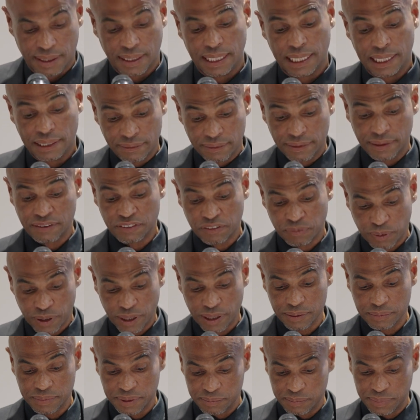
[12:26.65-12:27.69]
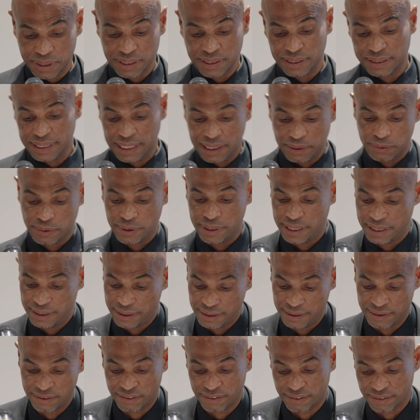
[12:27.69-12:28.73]
Even this Parliament building that we're
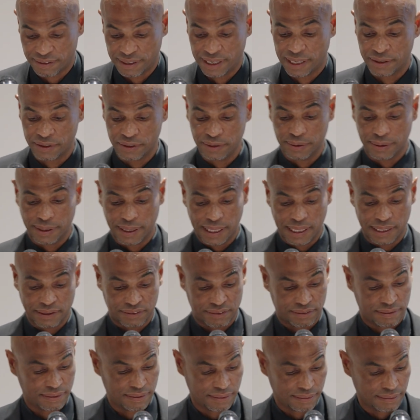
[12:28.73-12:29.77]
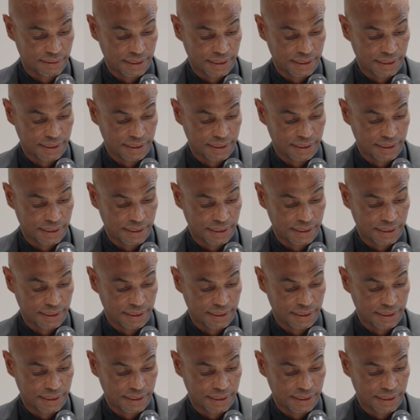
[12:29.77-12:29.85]
in is underutilized.